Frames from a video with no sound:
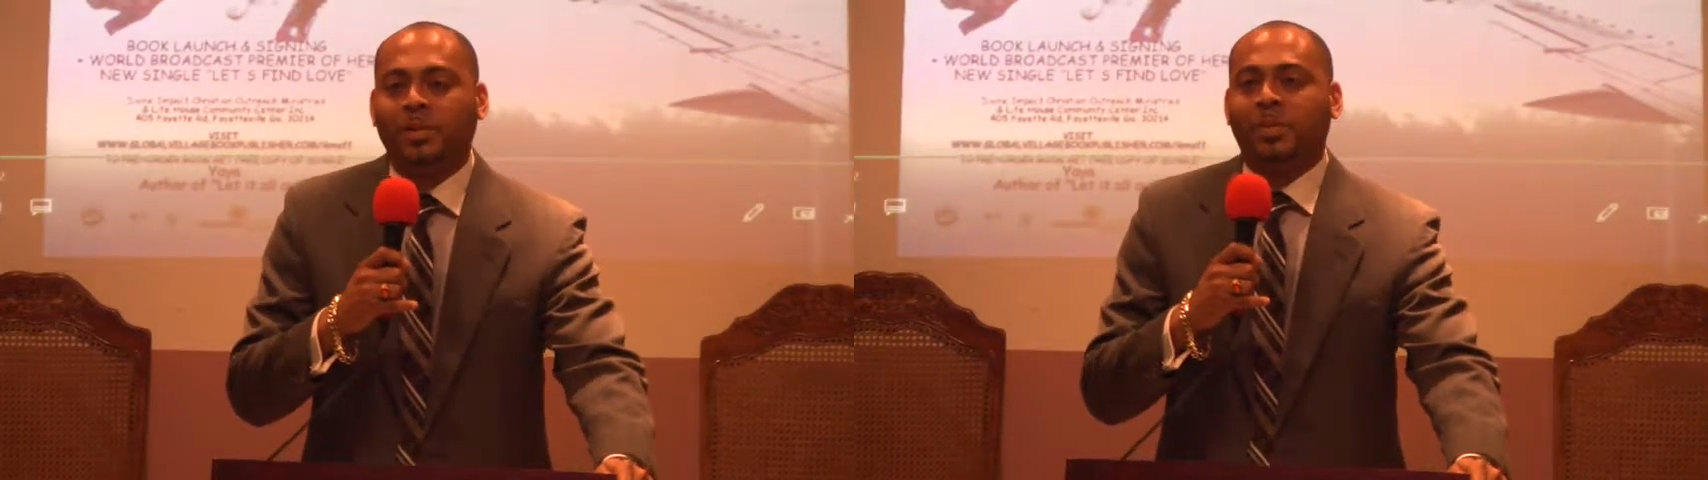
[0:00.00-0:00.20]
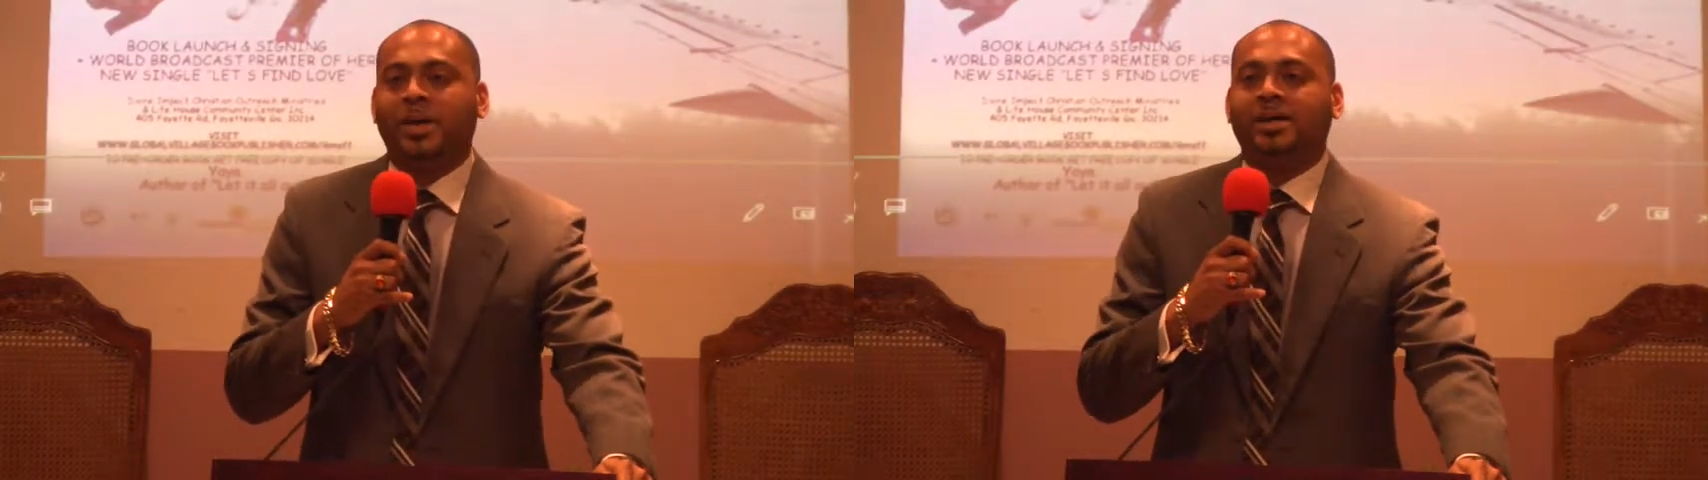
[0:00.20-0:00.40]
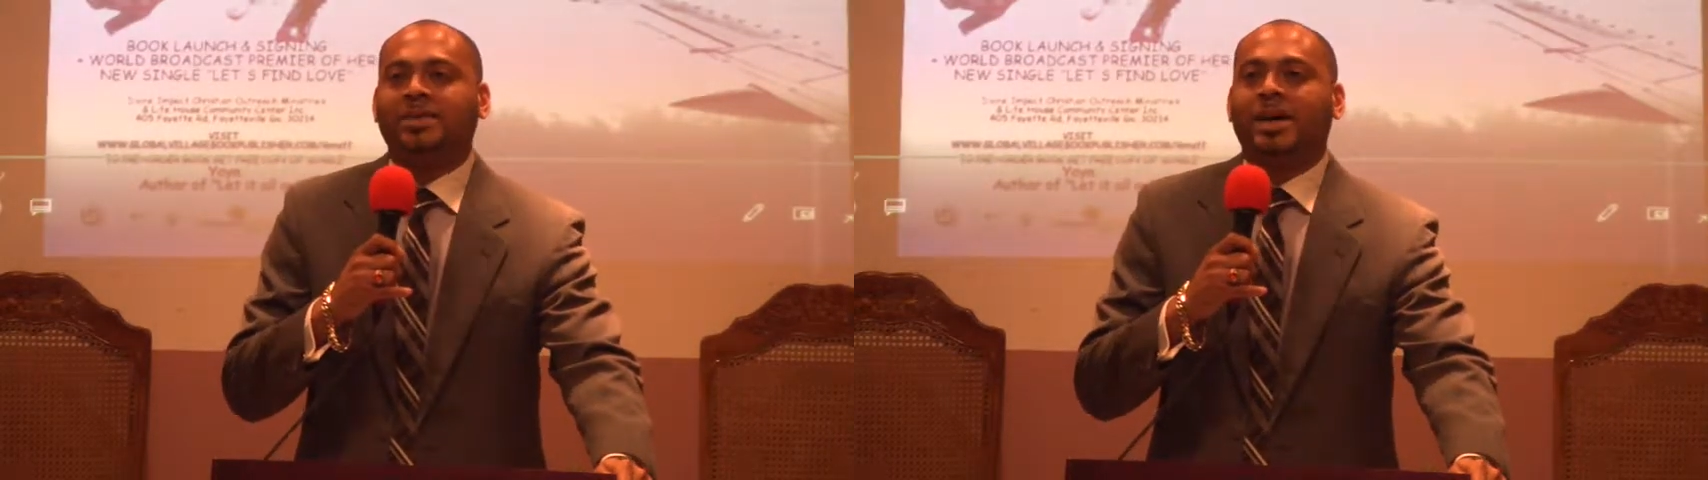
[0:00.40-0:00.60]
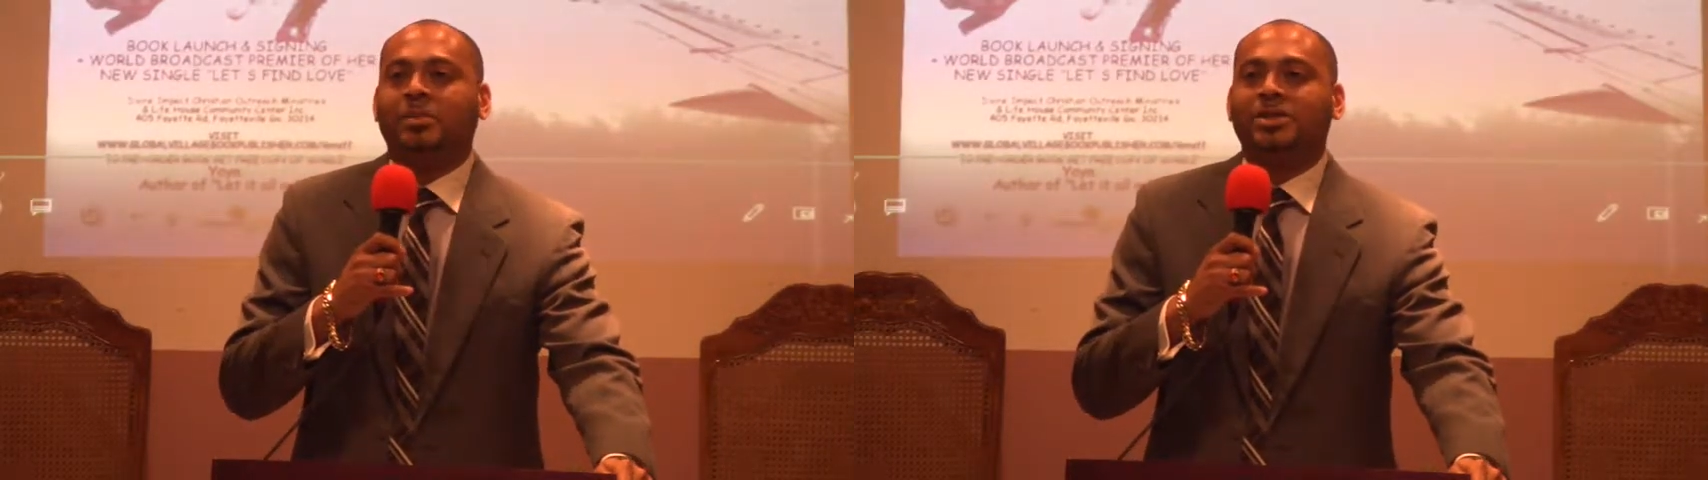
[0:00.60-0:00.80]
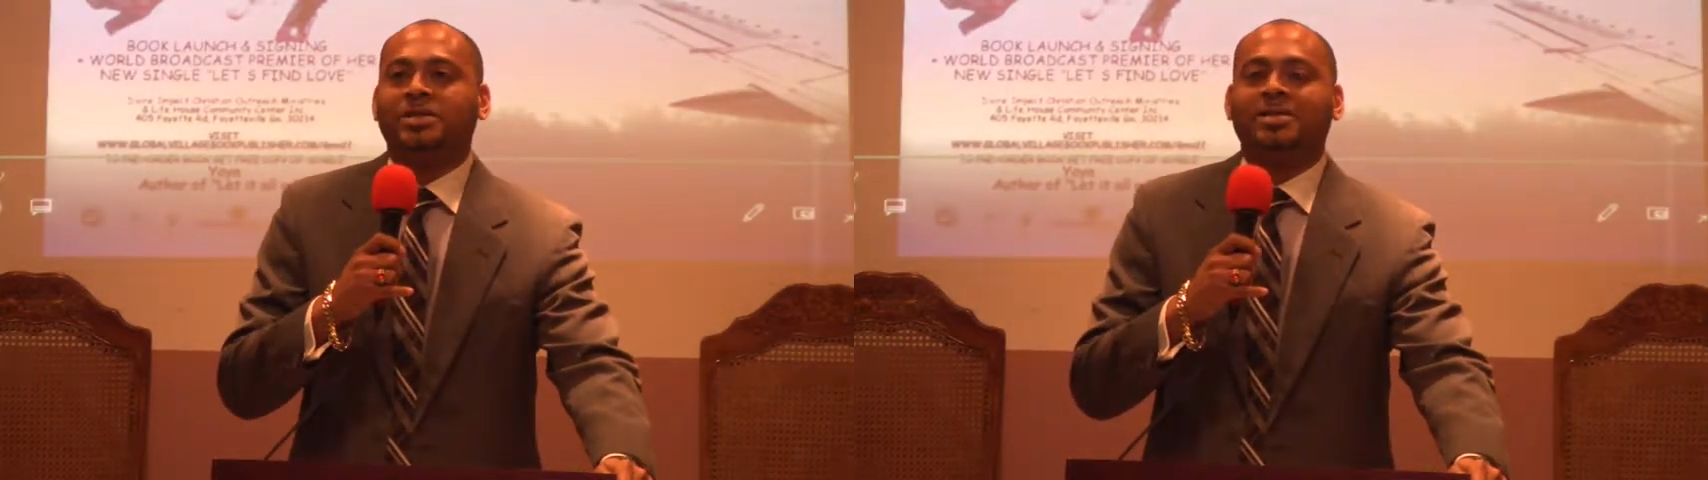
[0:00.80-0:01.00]
But
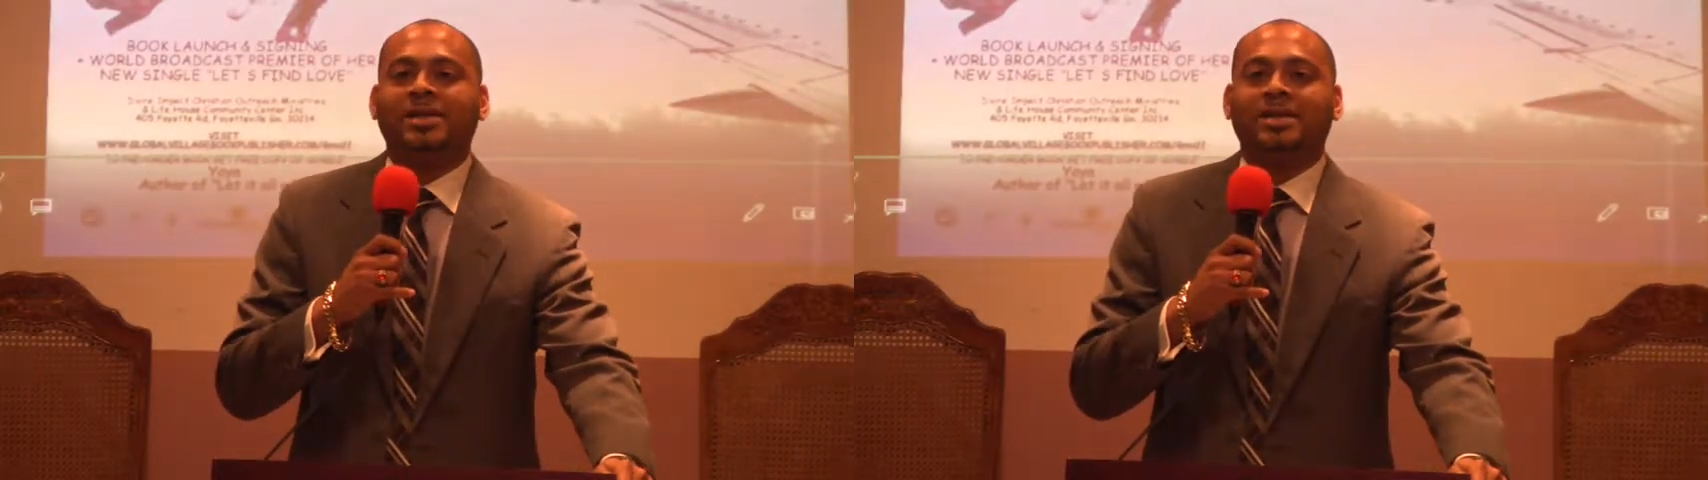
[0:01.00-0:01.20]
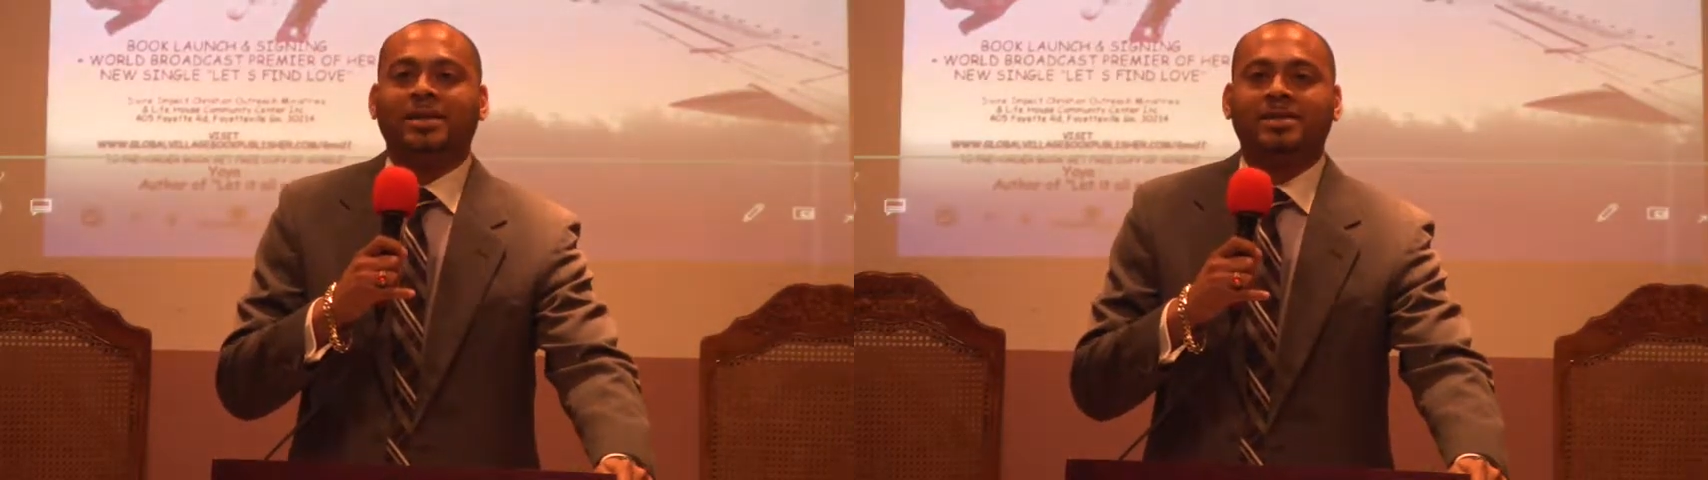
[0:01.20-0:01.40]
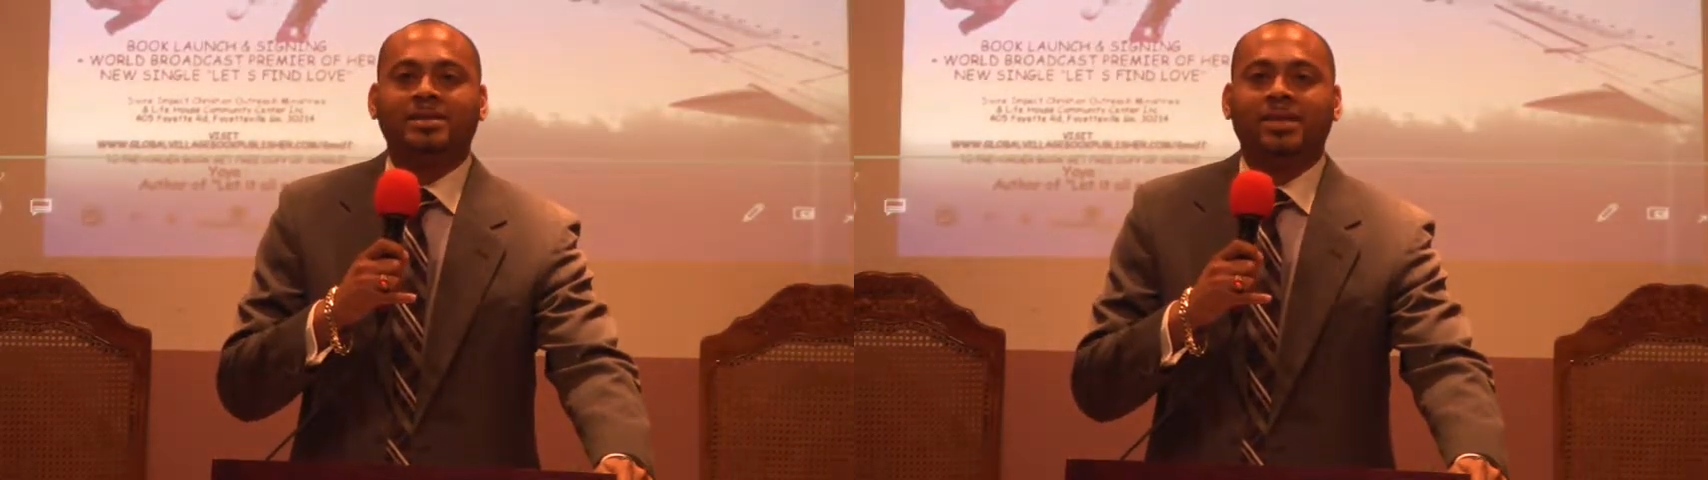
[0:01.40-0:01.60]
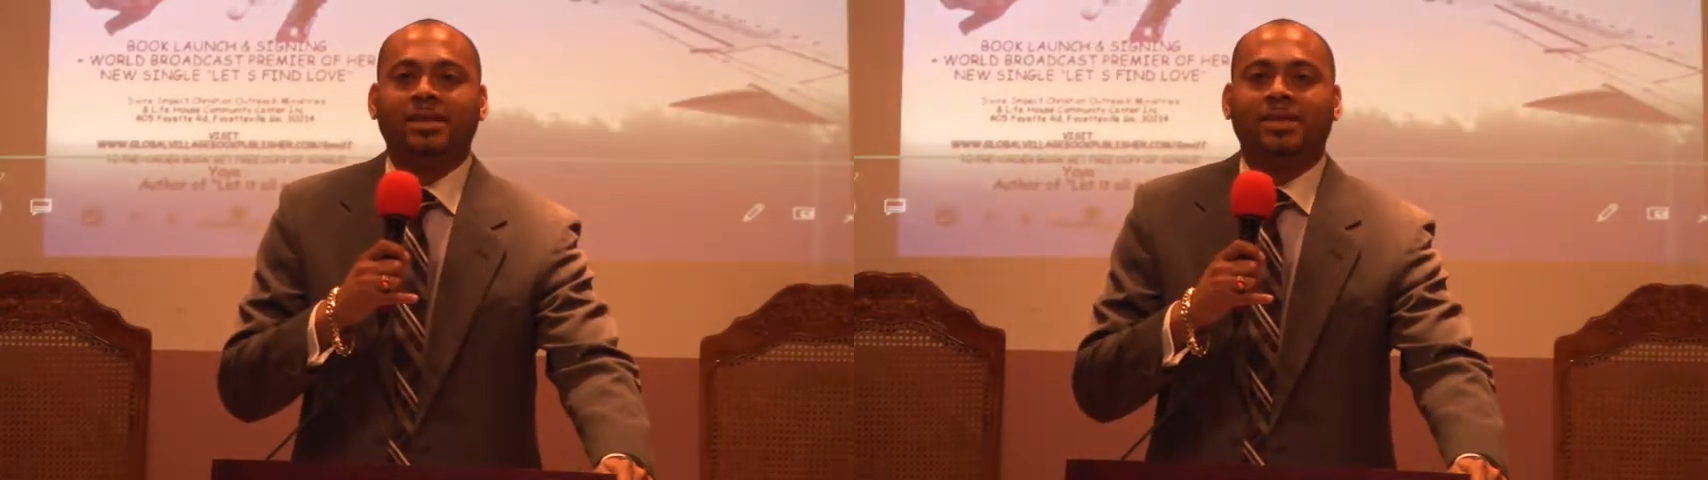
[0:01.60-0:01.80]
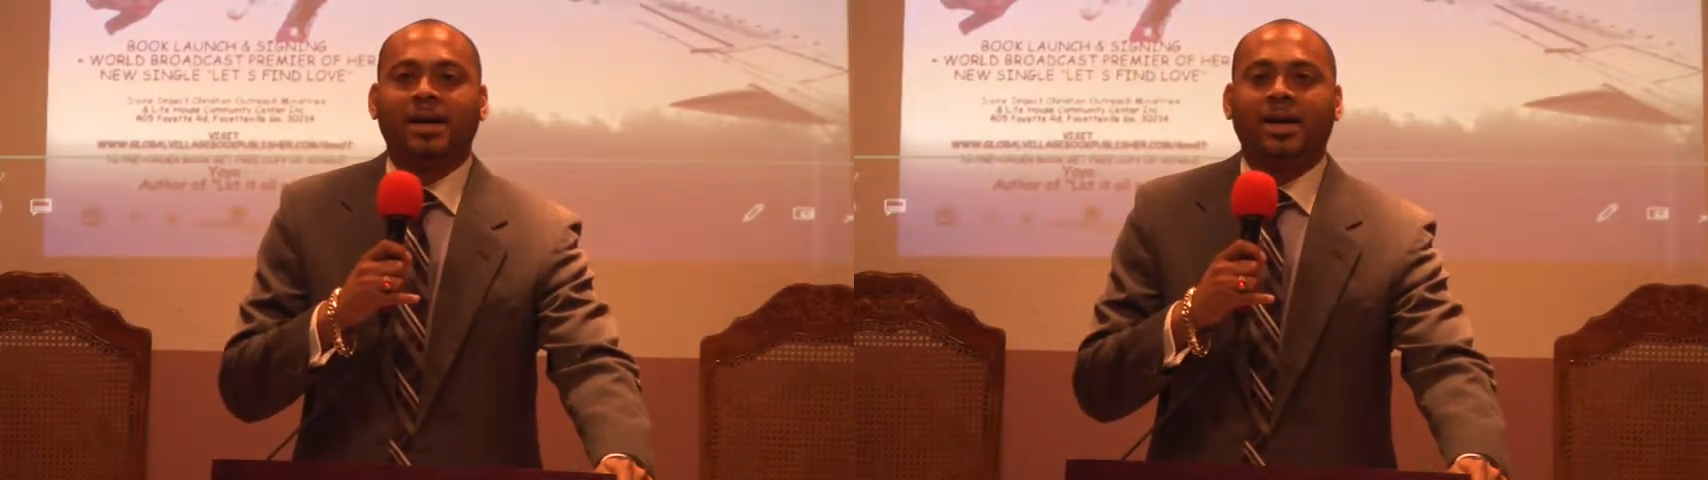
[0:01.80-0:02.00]
I'm just saying that to
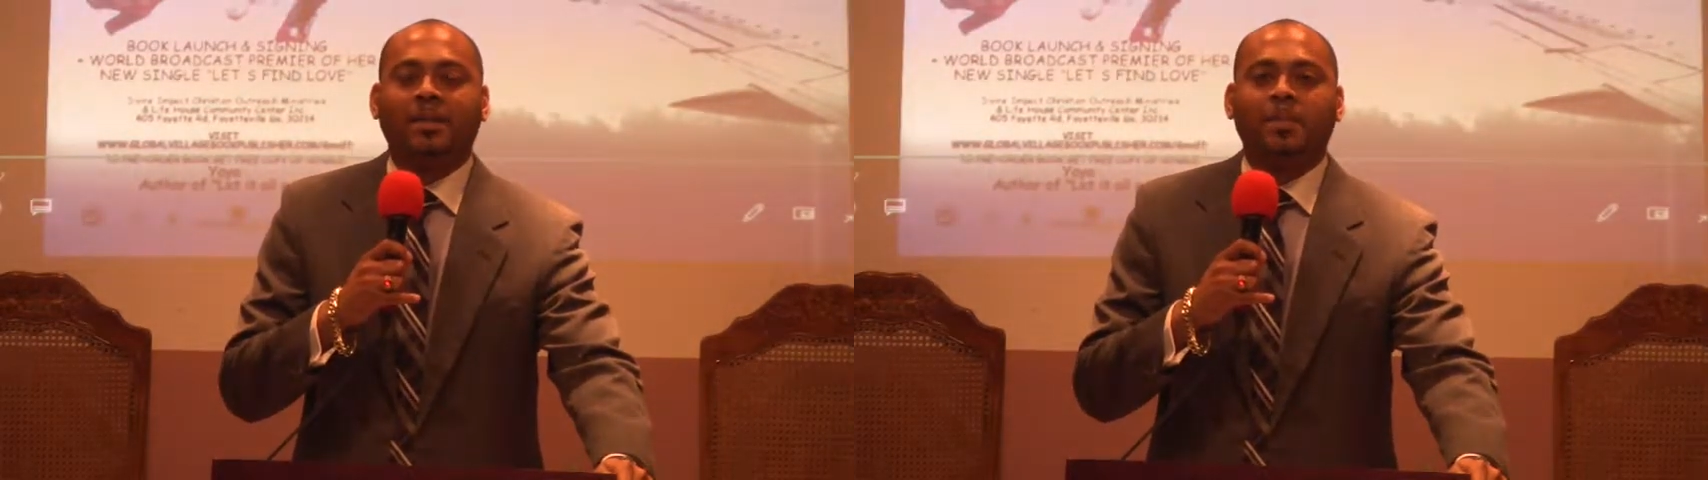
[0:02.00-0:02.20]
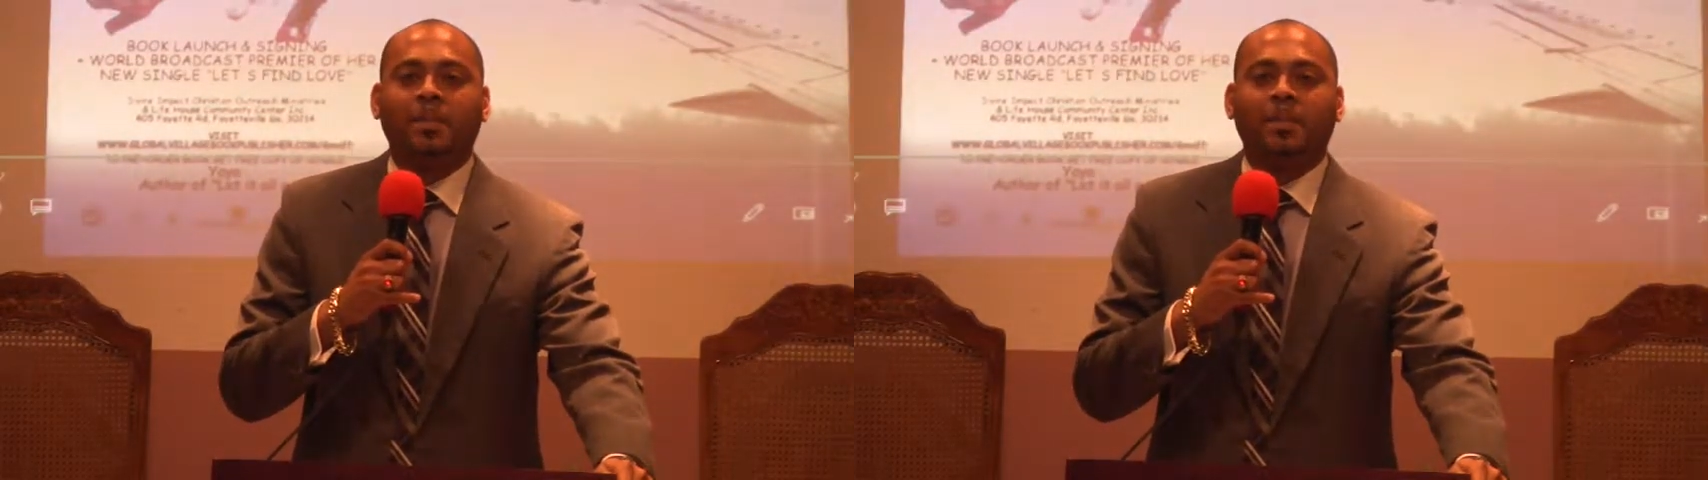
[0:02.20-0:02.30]
say that